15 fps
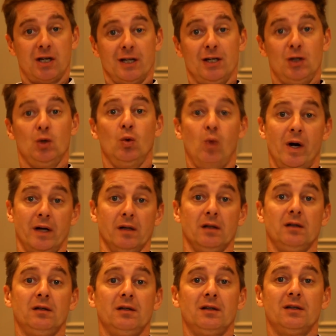you will
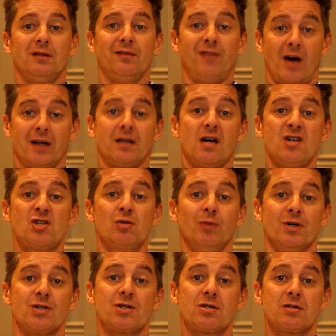find
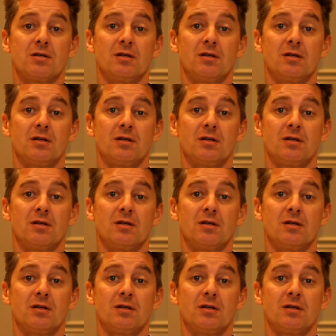customers.